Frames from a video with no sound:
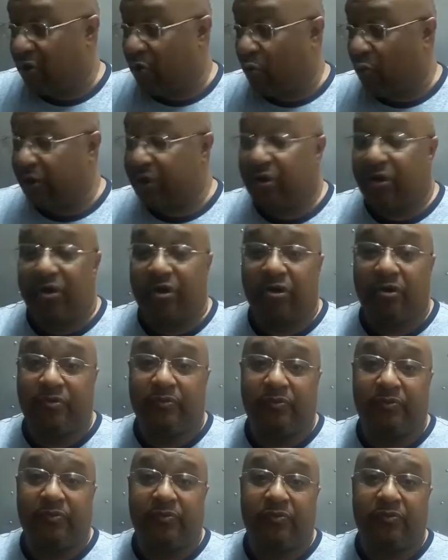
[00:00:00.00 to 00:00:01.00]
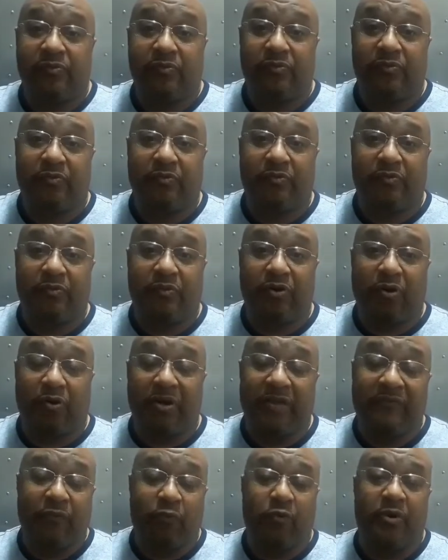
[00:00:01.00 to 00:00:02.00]
when you're, you know,
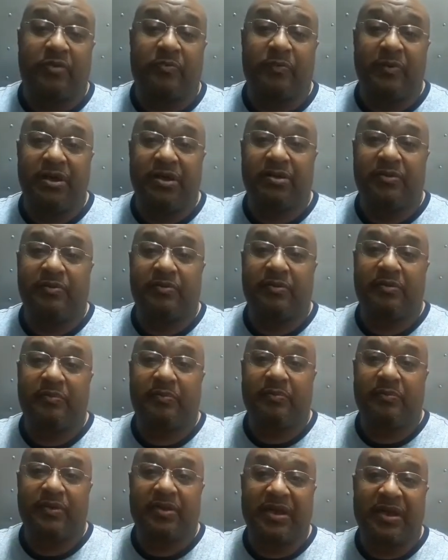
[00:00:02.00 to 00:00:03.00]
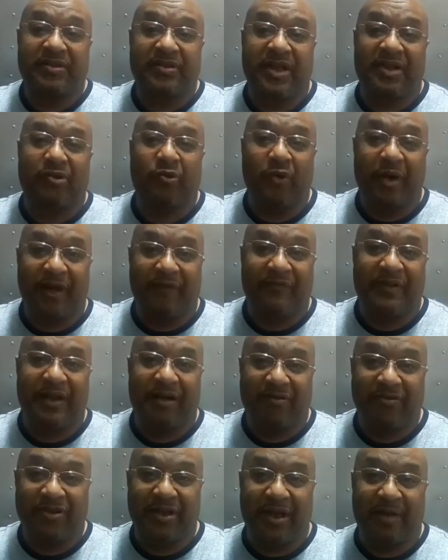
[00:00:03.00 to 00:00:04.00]
even with me, yes, I do have
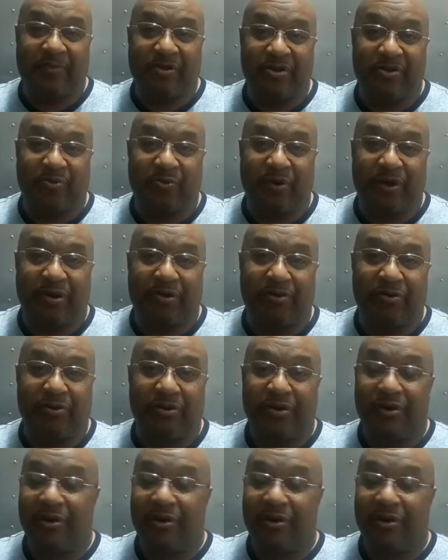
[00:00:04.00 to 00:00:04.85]
down times as well.